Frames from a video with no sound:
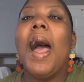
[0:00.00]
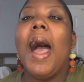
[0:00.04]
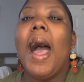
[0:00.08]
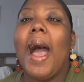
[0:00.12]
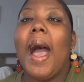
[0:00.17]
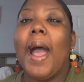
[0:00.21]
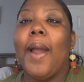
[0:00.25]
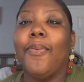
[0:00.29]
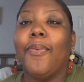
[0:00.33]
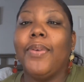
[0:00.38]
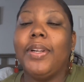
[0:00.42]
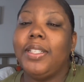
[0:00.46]

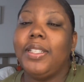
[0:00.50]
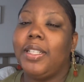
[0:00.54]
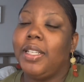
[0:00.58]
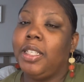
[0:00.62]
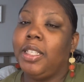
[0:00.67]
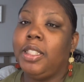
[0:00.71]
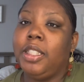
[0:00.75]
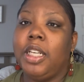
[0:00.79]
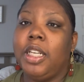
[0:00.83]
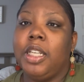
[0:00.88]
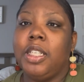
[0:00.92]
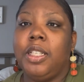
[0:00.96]
i recently
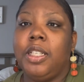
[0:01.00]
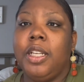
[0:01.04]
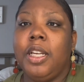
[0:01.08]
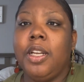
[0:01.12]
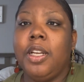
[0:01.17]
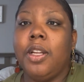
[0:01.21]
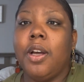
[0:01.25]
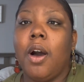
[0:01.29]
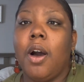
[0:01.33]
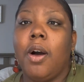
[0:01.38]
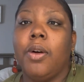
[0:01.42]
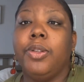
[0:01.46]
just did
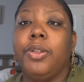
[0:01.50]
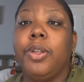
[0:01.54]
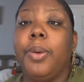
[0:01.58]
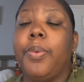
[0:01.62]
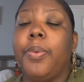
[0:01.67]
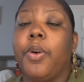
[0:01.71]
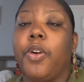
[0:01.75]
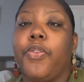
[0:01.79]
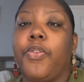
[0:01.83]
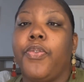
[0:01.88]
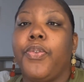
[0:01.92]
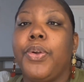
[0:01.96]
an alter
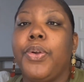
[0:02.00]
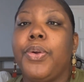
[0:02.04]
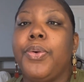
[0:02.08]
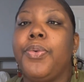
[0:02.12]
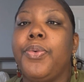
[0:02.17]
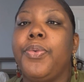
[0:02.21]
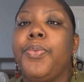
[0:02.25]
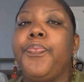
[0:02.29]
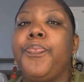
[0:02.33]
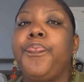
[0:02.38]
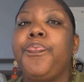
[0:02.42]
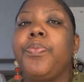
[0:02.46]

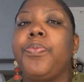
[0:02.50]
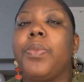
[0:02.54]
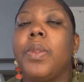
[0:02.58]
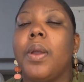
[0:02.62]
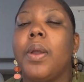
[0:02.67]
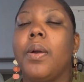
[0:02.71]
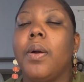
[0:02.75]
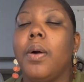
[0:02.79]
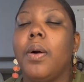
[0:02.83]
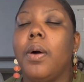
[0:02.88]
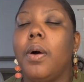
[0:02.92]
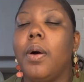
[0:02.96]
perfume
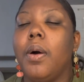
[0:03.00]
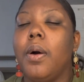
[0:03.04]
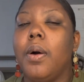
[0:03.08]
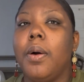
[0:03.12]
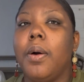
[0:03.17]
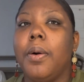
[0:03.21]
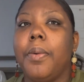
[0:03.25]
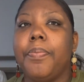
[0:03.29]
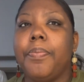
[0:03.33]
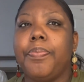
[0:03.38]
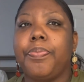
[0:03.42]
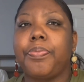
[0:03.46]

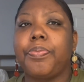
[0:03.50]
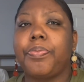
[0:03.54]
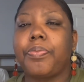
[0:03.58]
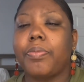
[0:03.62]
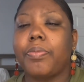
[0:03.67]
um